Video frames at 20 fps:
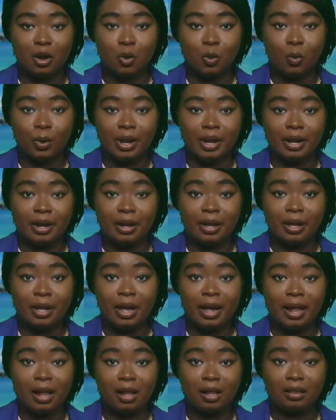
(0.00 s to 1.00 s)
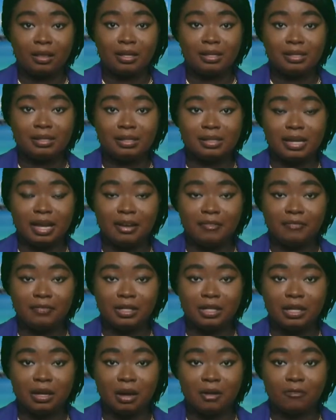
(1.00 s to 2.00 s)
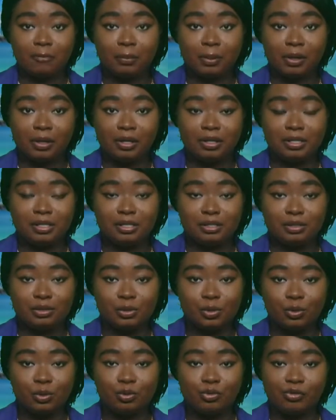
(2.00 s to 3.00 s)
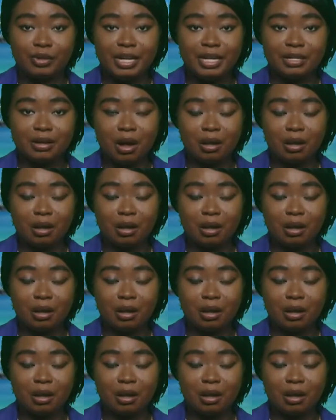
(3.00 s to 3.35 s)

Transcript: where health and safety of persons who greet